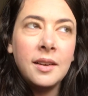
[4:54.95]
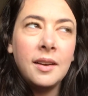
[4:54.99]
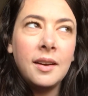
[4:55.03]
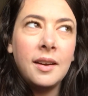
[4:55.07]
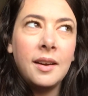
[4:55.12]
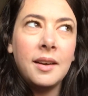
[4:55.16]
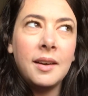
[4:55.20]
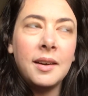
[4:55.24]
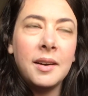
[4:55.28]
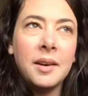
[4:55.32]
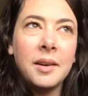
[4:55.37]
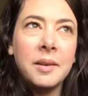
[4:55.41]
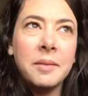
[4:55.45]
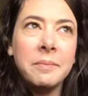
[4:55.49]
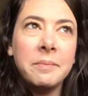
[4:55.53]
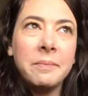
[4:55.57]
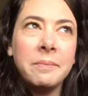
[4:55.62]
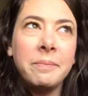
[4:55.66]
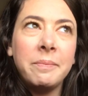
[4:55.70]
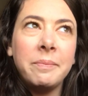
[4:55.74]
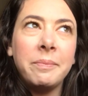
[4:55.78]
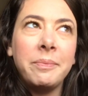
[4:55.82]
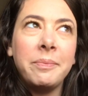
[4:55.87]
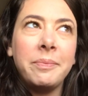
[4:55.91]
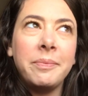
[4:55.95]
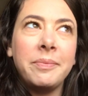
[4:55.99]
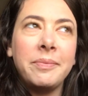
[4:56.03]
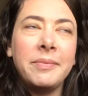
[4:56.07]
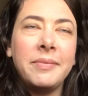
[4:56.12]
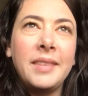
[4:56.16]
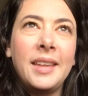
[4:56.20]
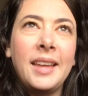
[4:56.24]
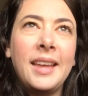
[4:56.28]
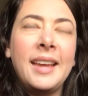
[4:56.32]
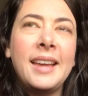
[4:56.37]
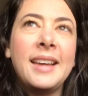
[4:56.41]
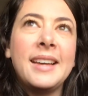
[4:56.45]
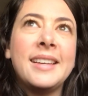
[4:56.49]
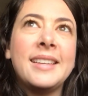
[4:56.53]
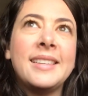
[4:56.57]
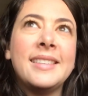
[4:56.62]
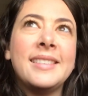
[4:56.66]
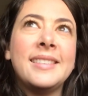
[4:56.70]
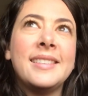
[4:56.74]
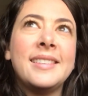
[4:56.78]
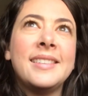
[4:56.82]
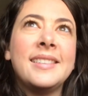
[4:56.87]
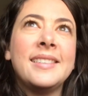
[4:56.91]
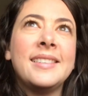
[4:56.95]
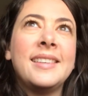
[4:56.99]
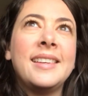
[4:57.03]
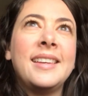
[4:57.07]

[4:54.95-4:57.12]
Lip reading: and